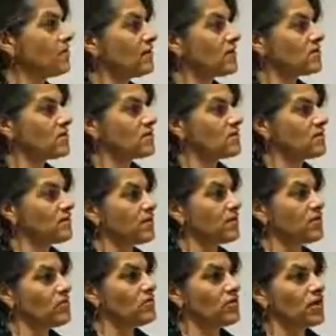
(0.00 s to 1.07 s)
I mean, that's
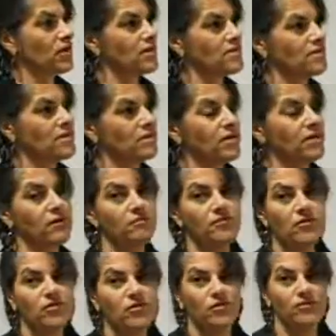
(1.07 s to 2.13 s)
something which relates to me.
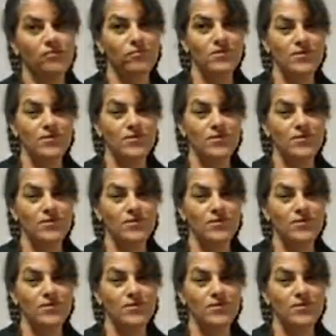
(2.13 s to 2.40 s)
I've been drawing